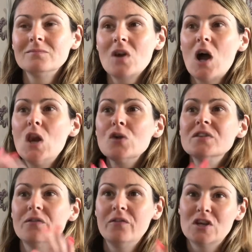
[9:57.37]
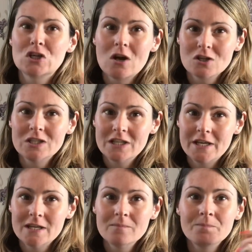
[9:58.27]
lost a fish last
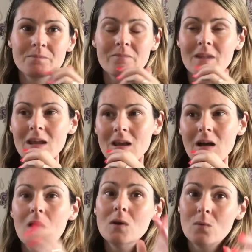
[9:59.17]
year, only